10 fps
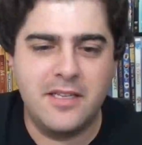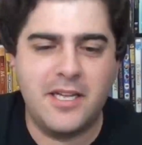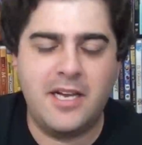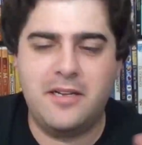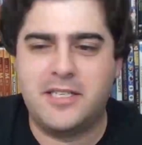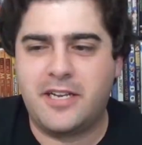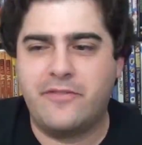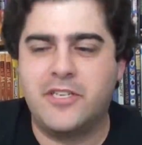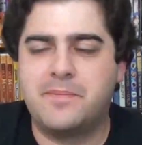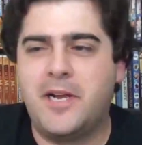they
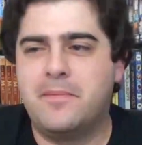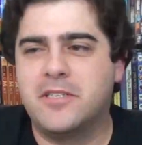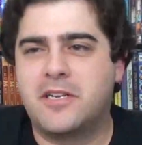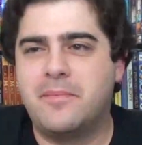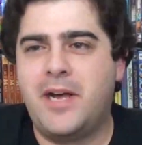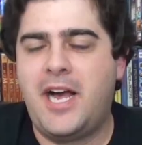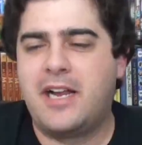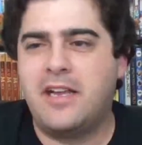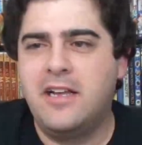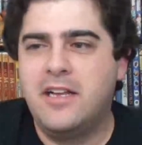convince Mabel to come
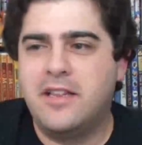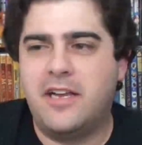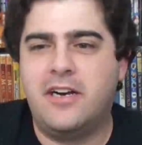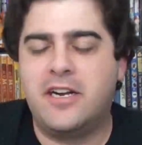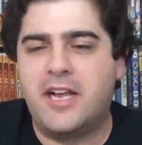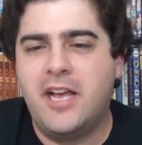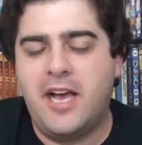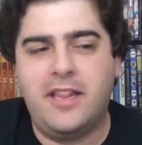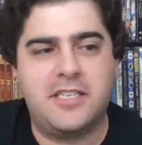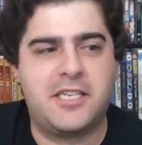back, they hug,
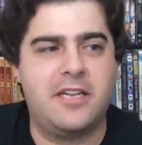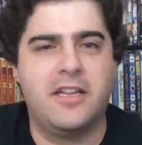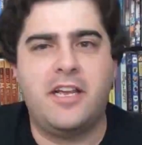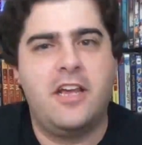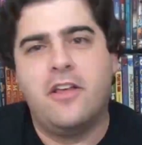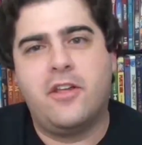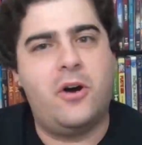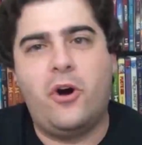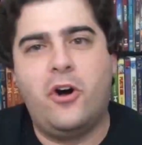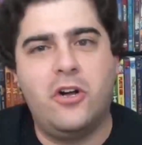and then suddenly the
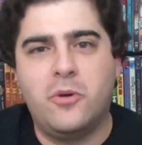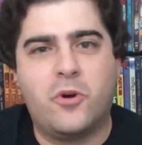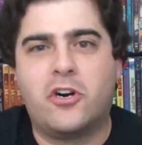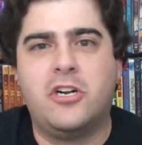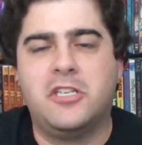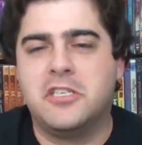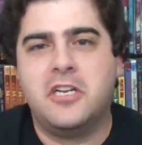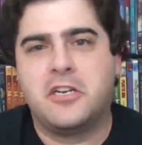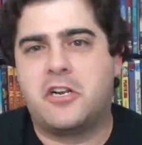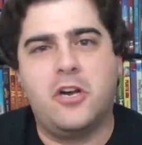whole world
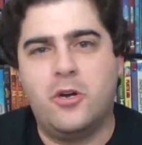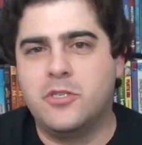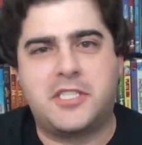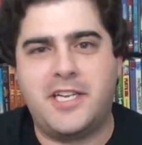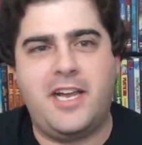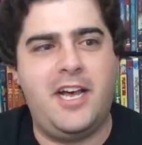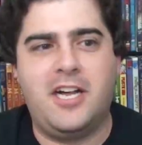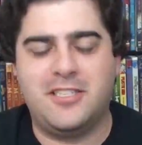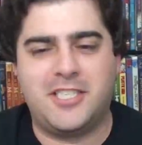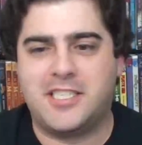goes to
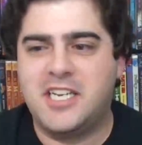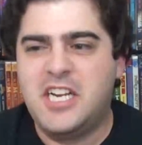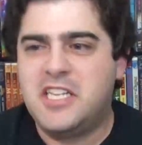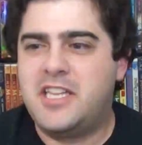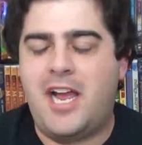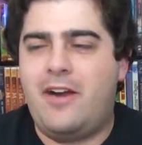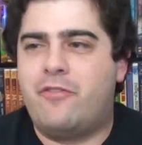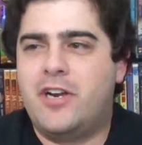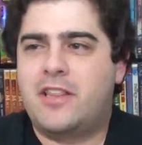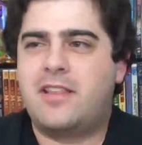hell. Just
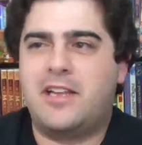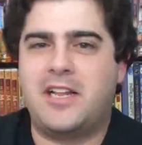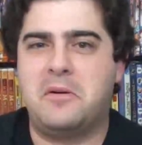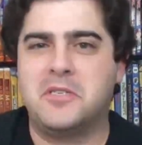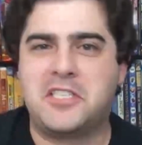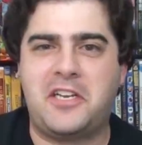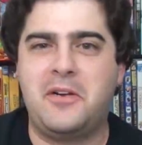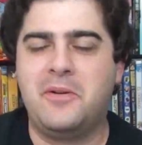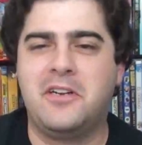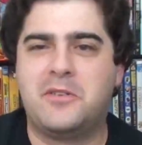everything that was
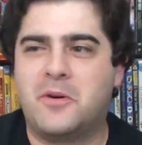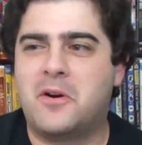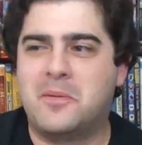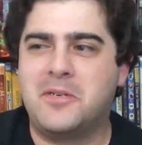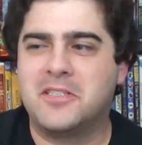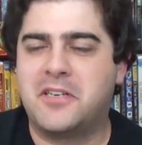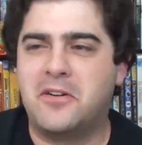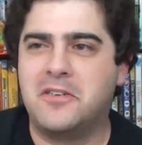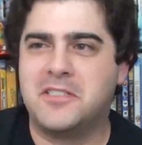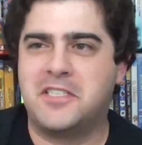cute and adorable
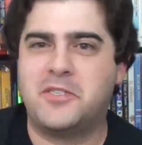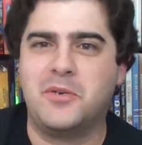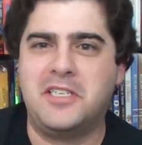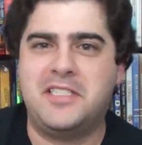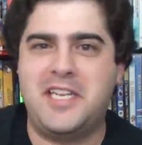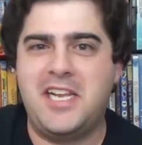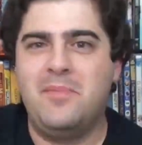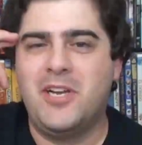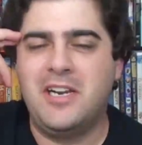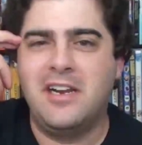turns into a
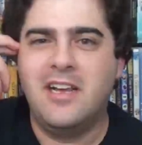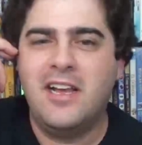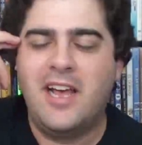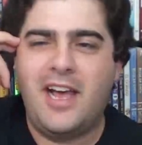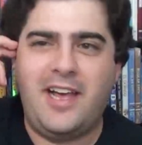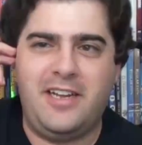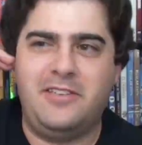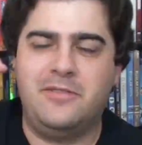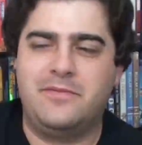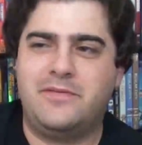demon
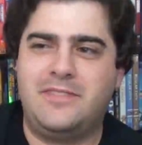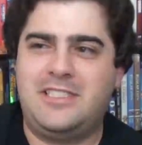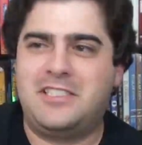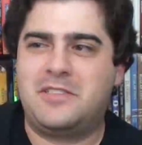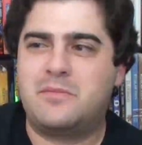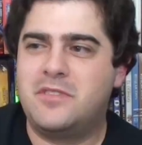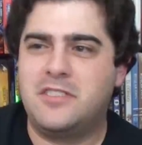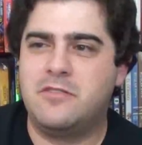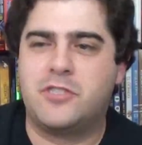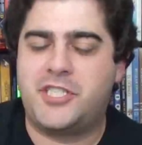and just
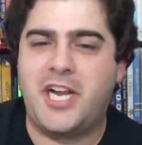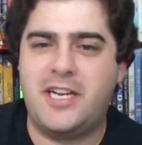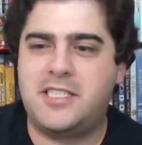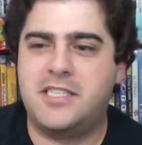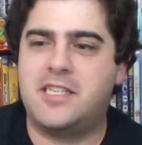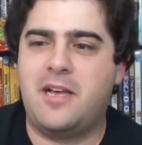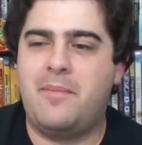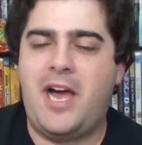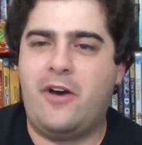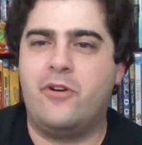chases them
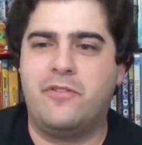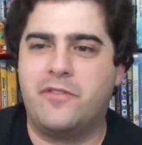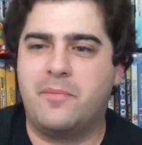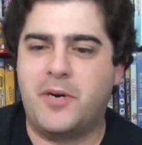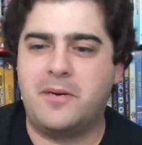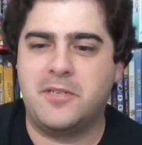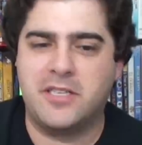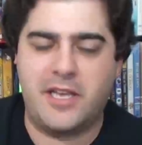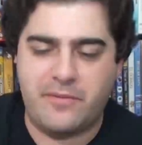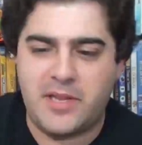out of the
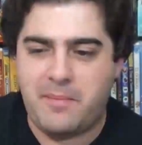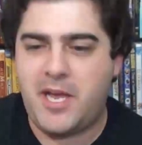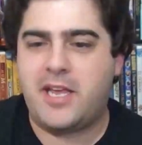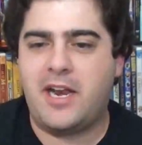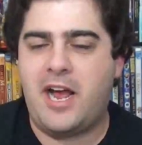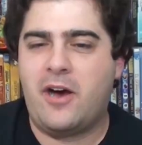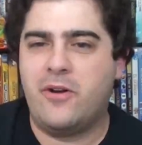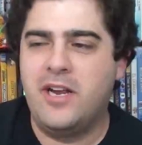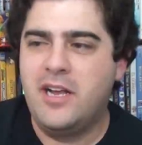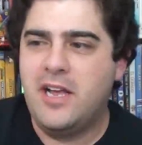bubble, and they make it
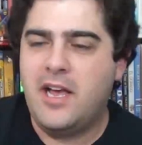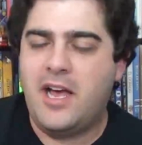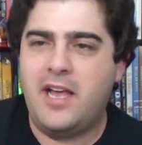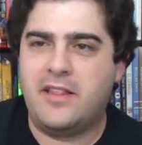out. And